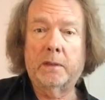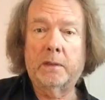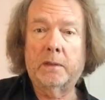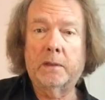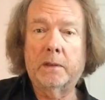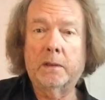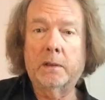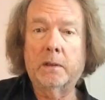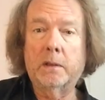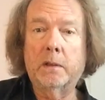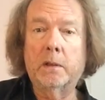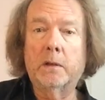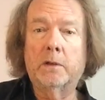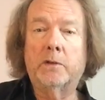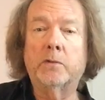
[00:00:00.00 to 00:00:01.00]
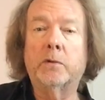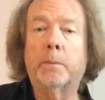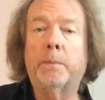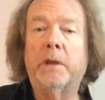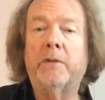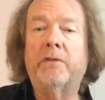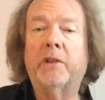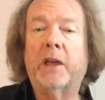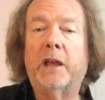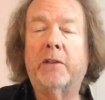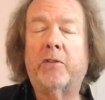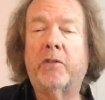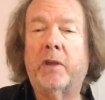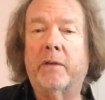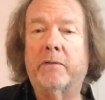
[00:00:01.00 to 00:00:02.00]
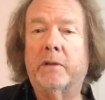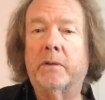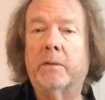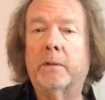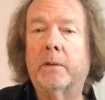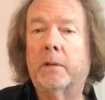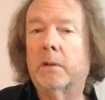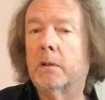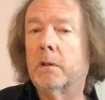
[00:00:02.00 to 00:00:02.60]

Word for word: to a B flat seven,